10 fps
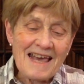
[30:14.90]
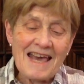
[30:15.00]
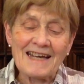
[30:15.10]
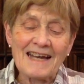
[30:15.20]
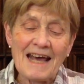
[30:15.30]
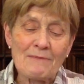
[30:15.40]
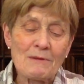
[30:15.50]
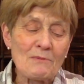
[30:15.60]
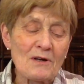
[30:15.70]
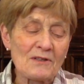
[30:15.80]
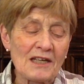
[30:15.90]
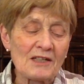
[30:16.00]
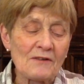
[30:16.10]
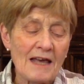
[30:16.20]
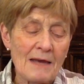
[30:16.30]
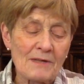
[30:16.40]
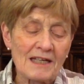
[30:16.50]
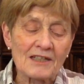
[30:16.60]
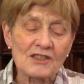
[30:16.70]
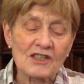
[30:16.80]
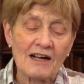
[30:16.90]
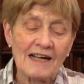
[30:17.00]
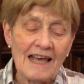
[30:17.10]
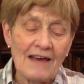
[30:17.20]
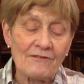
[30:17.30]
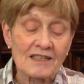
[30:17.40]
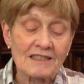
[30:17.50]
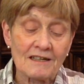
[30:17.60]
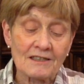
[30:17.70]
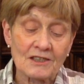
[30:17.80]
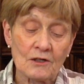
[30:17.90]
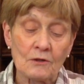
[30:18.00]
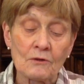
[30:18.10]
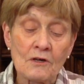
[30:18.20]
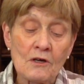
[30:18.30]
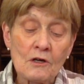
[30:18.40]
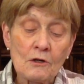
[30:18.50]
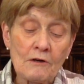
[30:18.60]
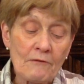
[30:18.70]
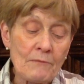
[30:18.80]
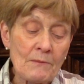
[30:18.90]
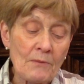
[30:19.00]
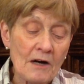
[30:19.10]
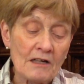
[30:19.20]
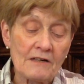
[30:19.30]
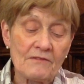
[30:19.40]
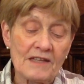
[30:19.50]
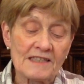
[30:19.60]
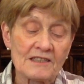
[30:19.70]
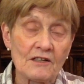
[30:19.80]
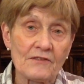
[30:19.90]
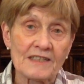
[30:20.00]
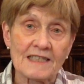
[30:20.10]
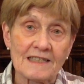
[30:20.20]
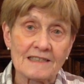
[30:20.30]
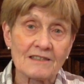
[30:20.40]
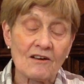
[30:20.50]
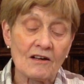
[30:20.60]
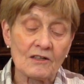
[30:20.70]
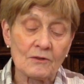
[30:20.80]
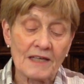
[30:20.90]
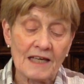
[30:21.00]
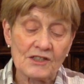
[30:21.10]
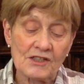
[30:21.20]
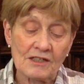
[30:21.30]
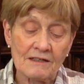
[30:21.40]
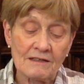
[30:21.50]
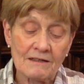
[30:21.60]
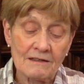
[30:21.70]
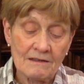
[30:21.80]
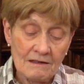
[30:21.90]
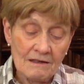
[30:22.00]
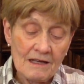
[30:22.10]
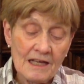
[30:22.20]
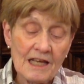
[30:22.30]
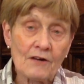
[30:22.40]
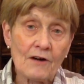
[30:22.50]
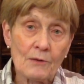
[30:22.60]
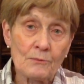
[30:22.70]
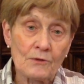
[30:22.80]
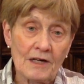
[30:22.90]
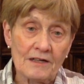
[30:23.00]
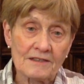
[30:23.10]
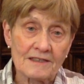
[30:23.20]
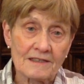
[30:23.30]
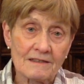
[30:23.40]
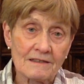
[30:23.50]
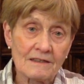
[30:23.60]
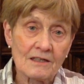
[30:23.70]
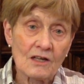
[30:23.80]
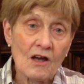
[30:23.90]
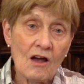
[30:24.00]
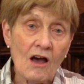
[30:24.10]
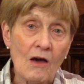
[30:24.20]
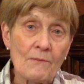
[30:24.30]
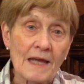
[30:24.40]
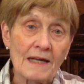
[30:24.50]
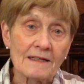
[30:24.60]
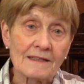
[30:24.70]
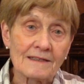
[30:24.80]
and a happy birthday to Emmett and Charlie Evans also, who have been part of these services on occasion. Hear our prayers. Amen.